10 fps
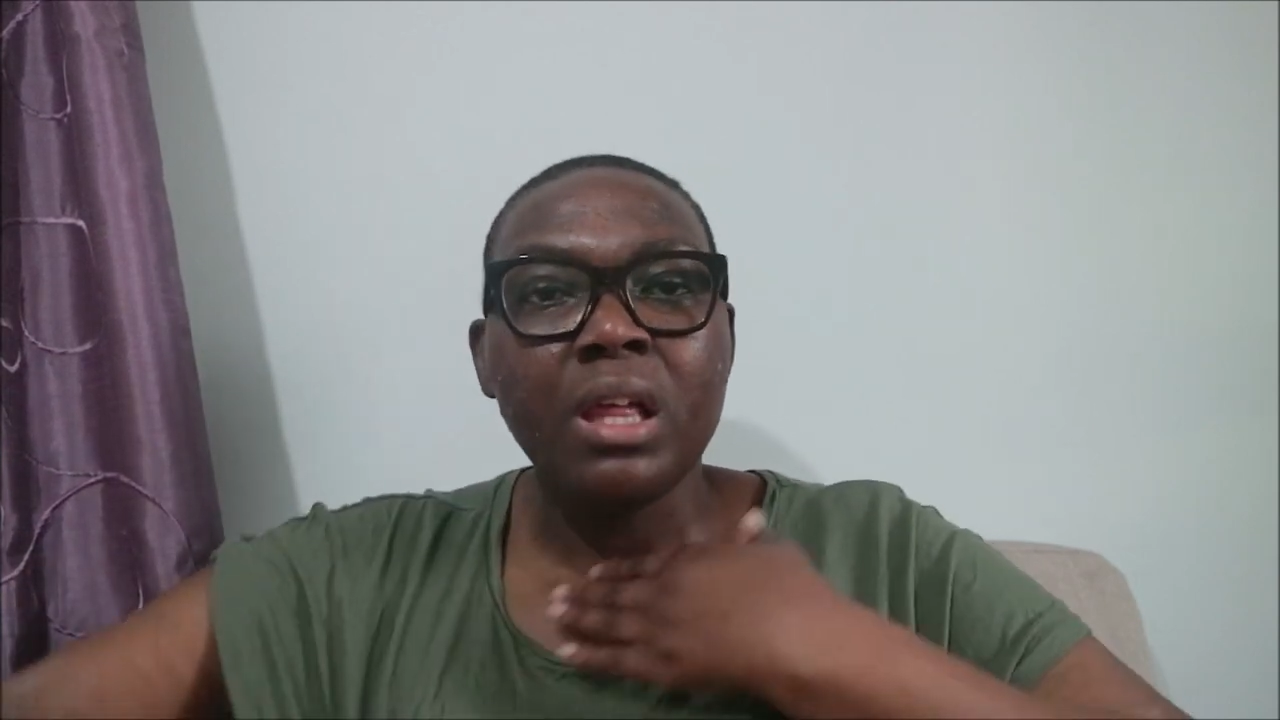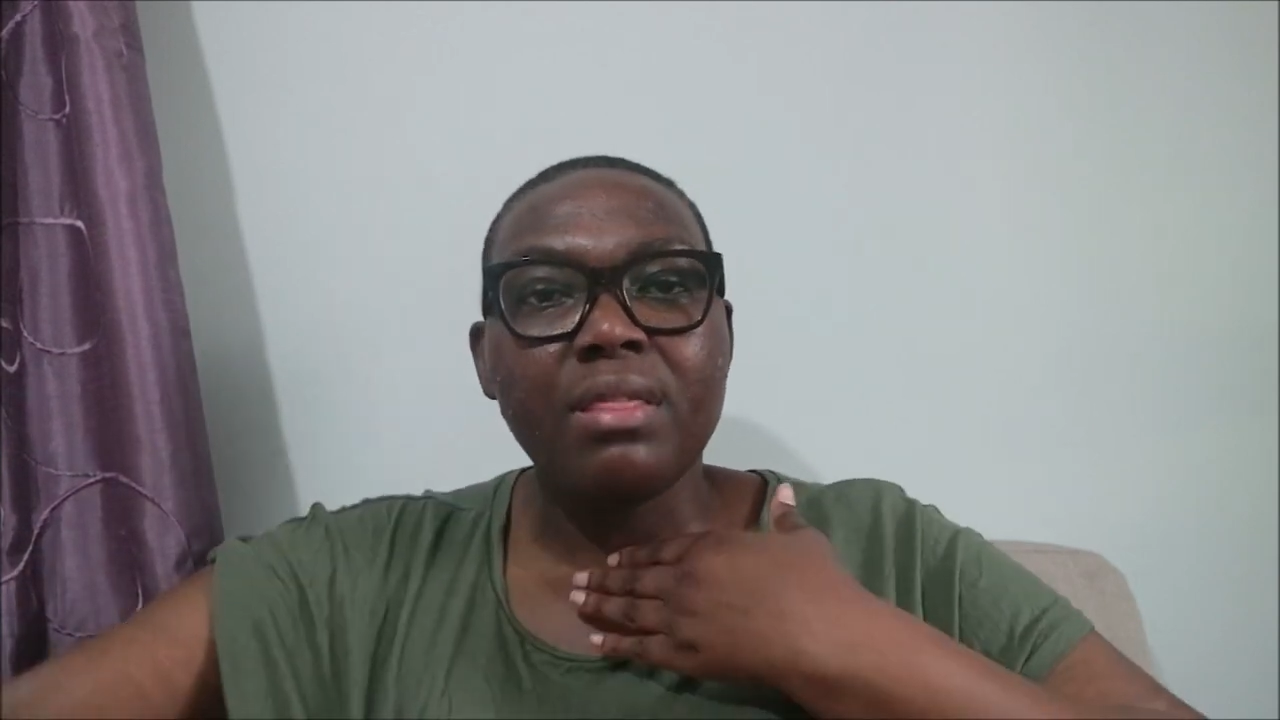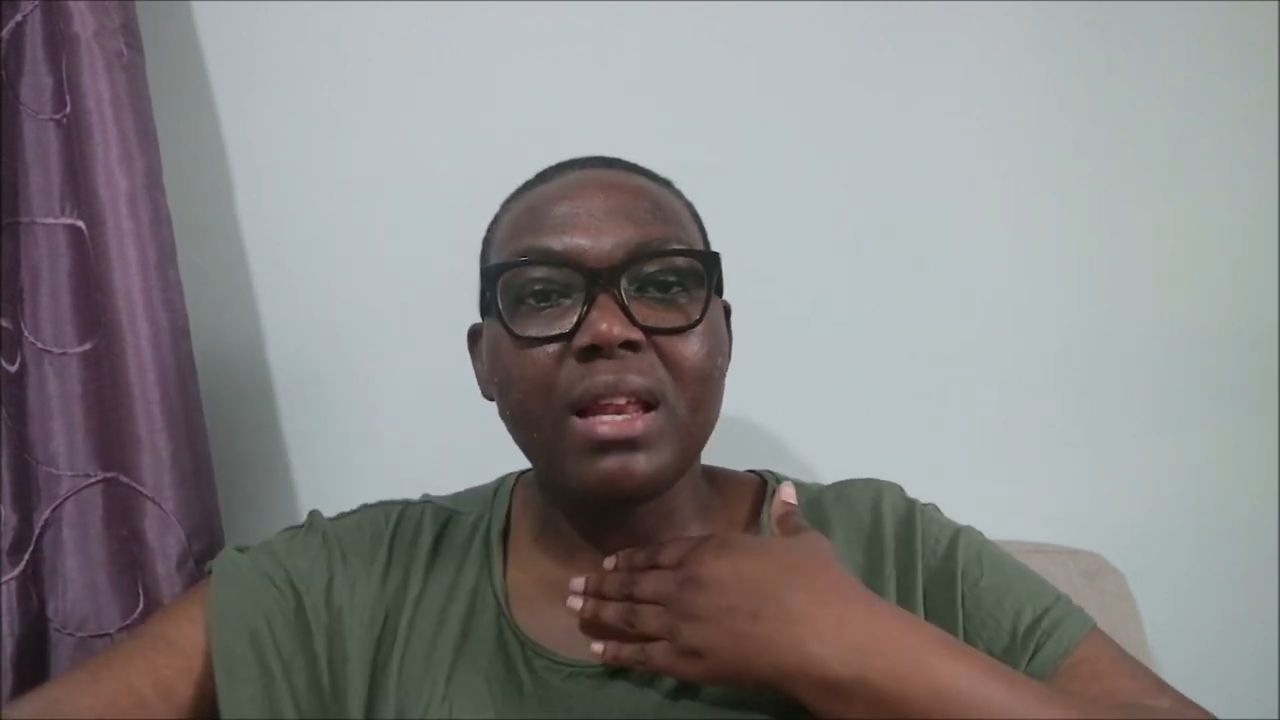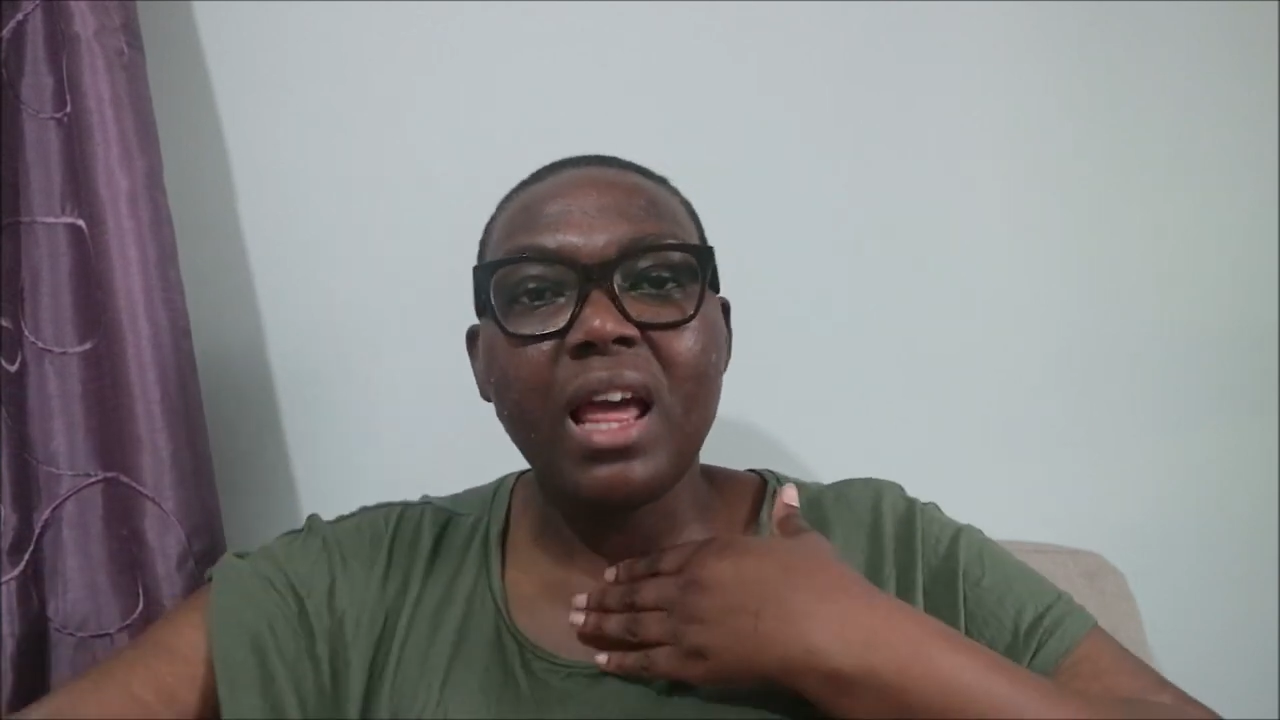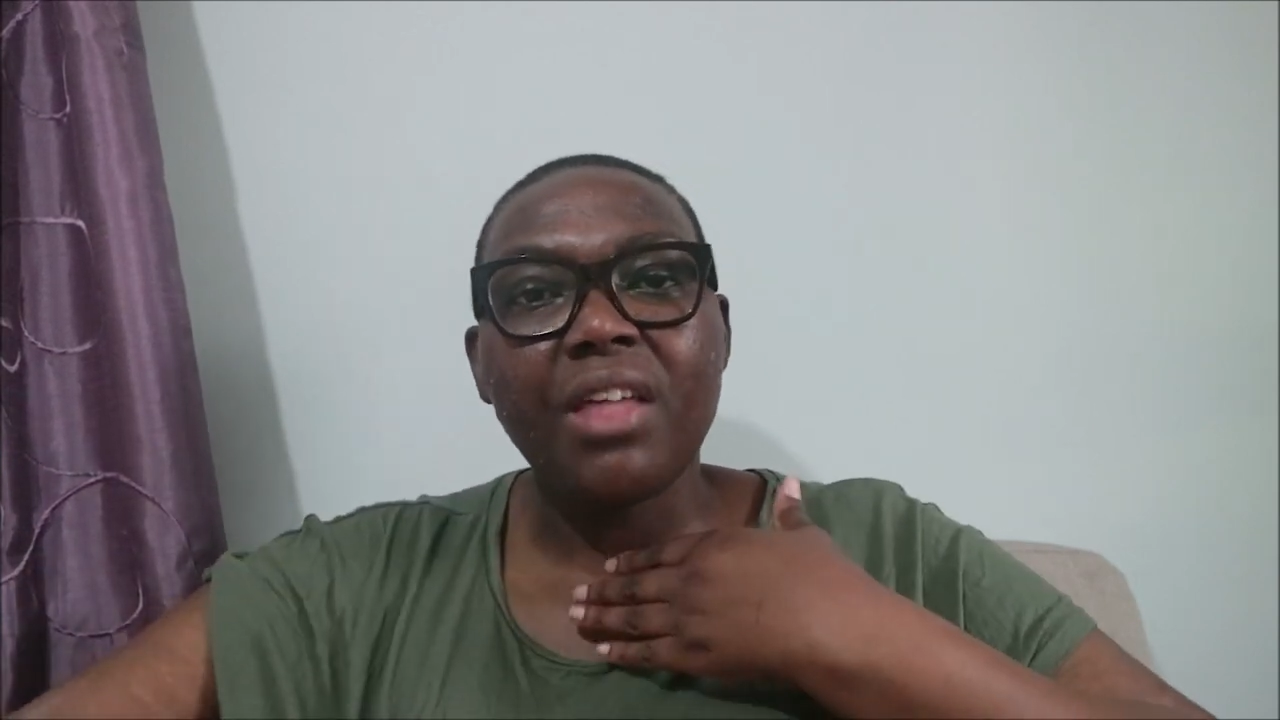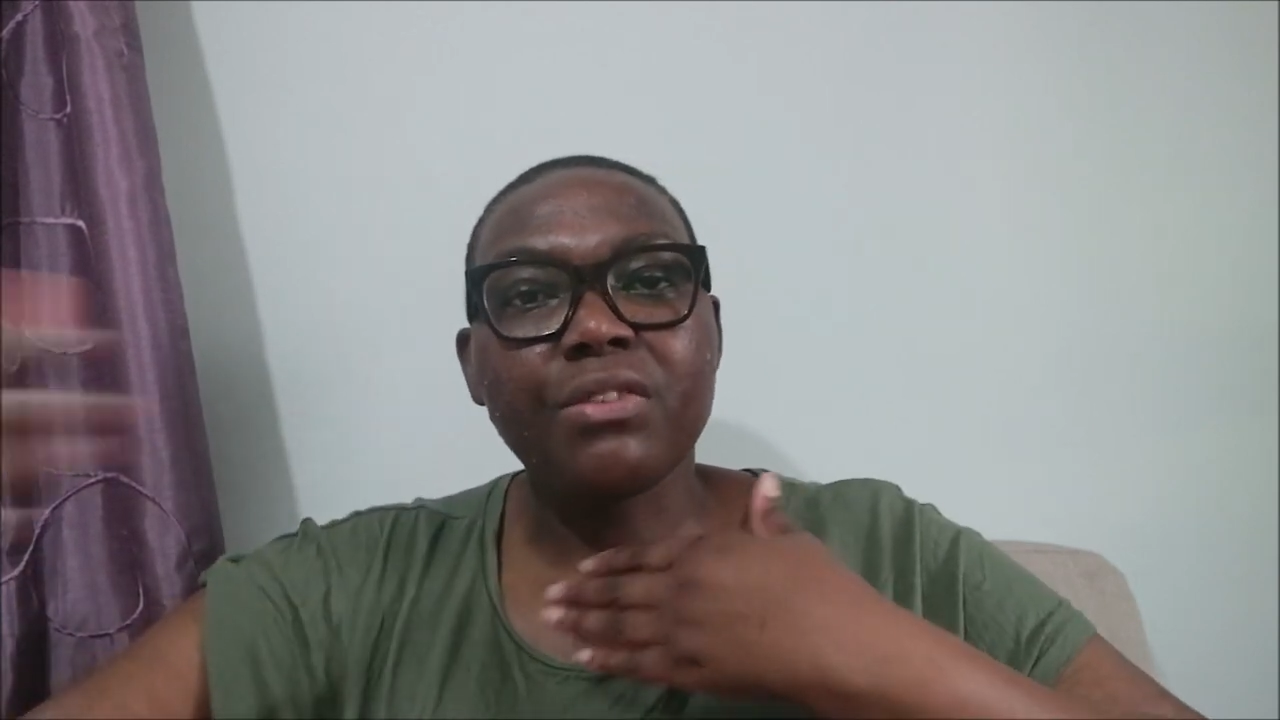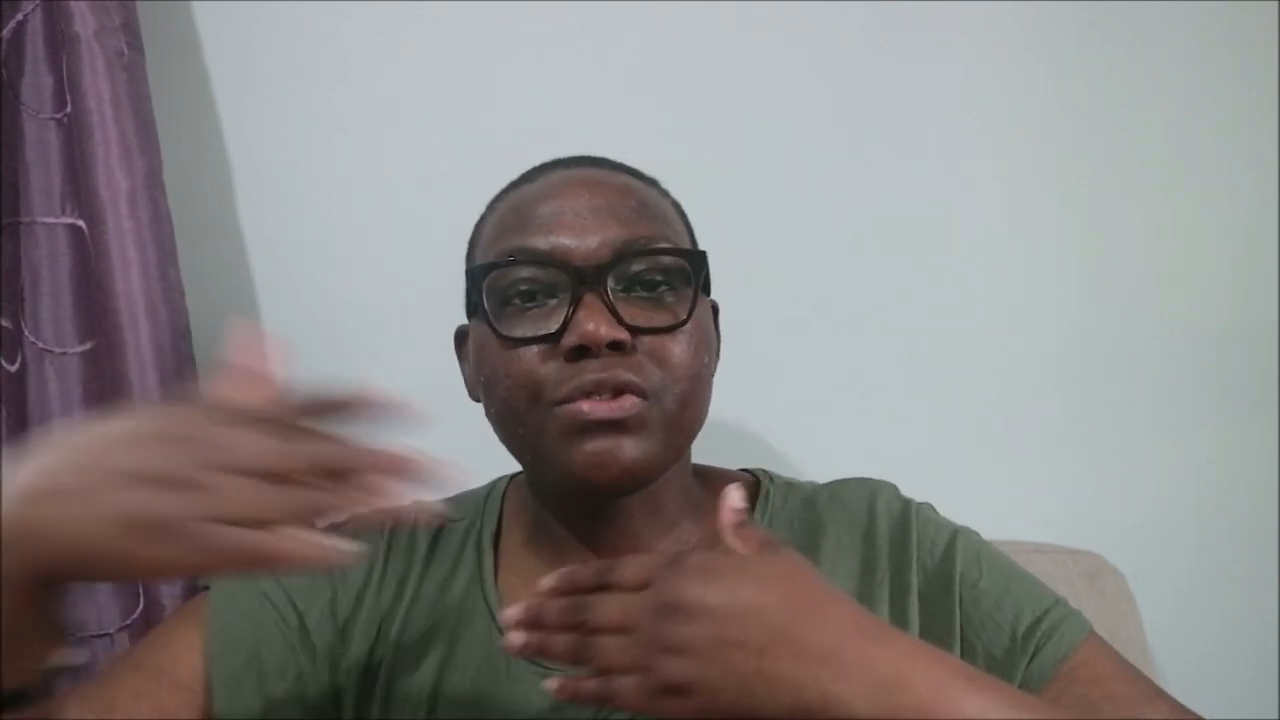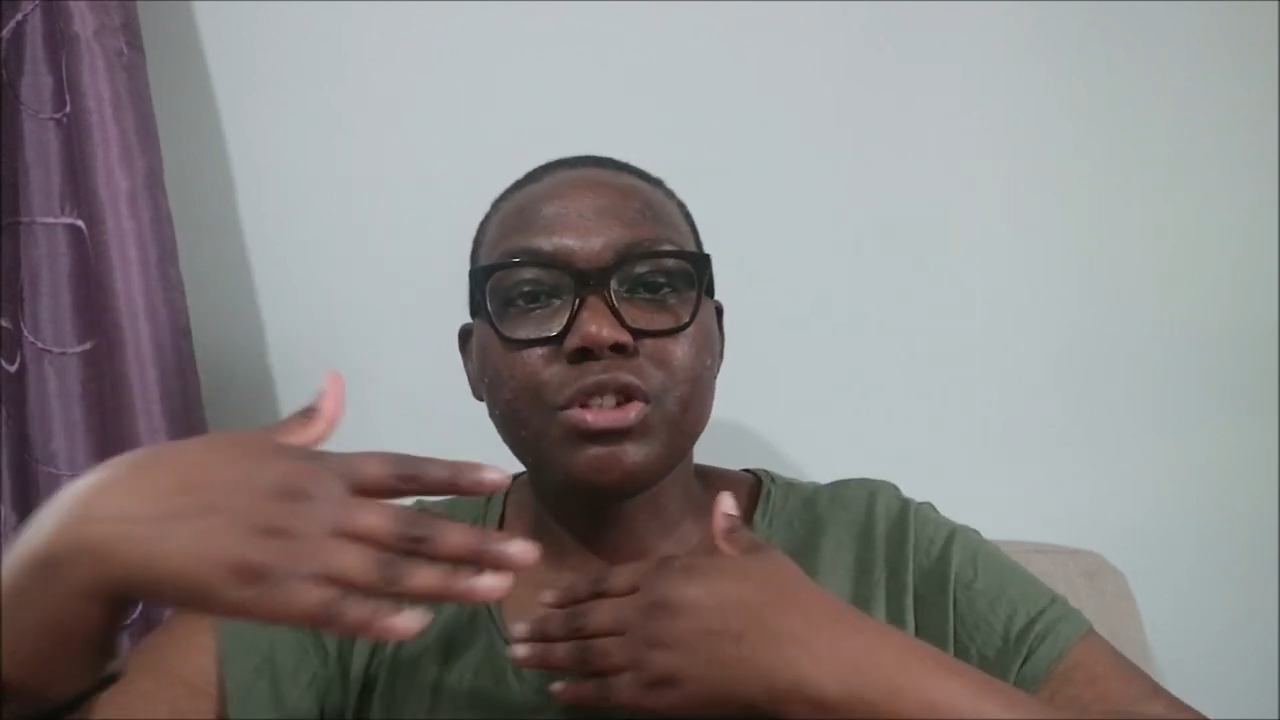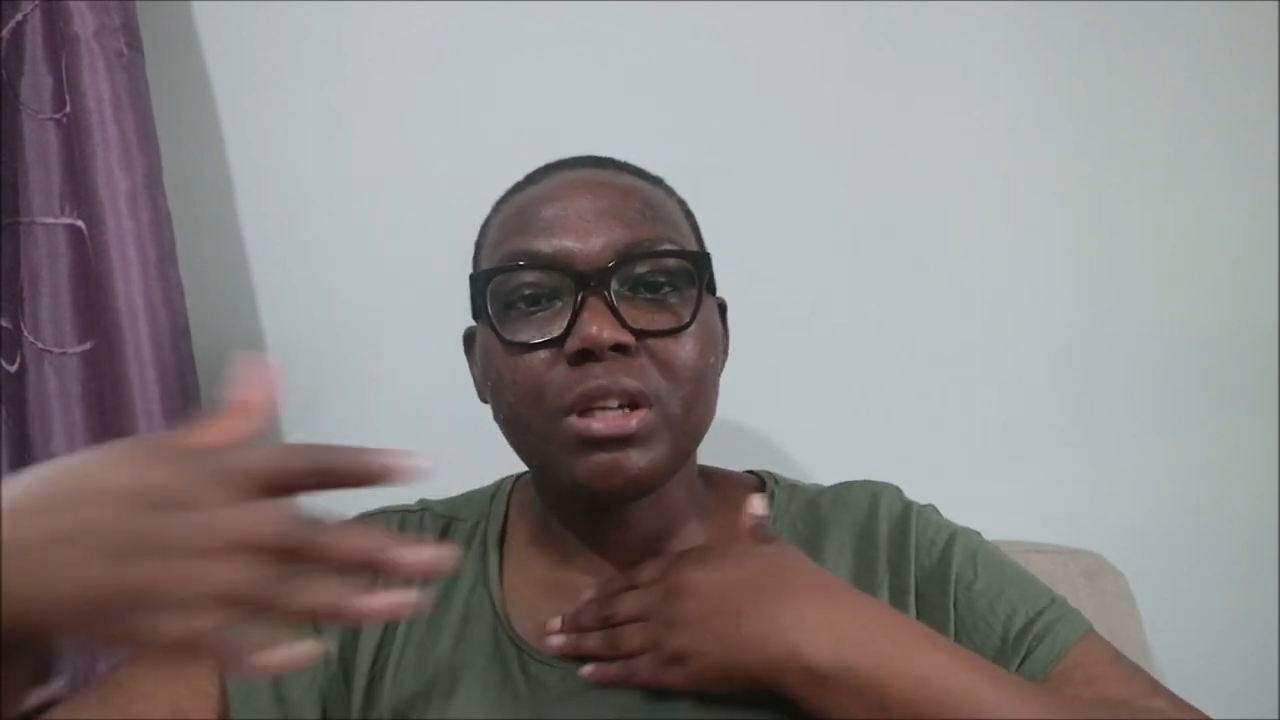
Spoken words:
length of two